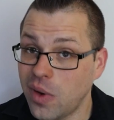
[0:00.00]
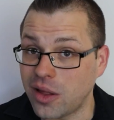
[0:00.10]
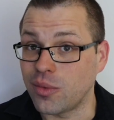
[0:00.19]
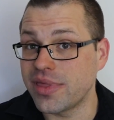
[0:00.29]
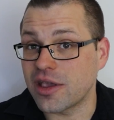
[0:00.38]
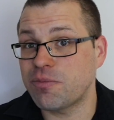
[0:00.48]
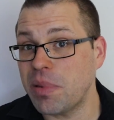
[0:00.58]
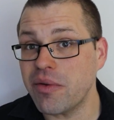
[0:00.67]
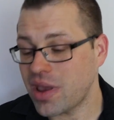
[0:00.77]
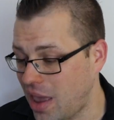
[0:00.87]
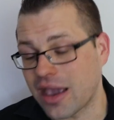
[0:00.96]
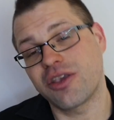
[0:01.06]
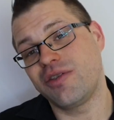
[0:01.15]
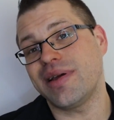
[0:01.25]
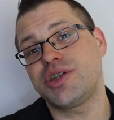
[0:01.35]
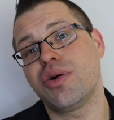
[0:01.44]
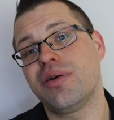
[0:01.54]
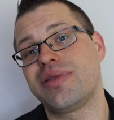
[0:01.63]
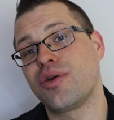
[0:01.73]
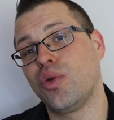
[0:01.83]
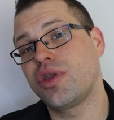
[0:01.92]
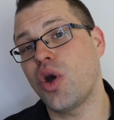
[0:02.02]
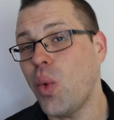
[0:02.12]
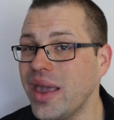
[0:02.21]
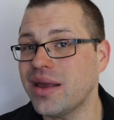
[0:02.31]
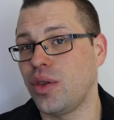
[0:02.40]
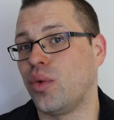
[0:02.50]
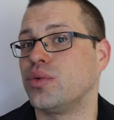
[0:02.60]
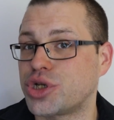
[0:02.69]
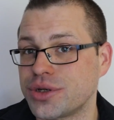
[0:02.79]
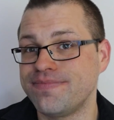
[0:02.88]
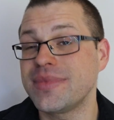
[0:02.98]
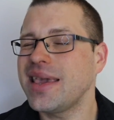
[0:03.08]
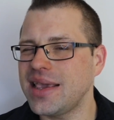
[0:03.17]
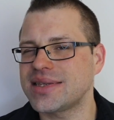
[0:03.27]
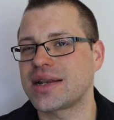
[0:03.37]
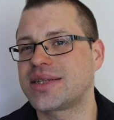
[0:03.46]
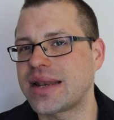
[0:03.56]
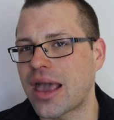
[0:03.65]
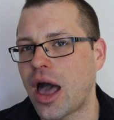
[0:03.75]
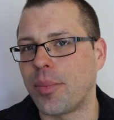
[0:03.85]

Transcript: Well, with the Xperia X, you've actually got a thing called Quick Launch. Here's how to set it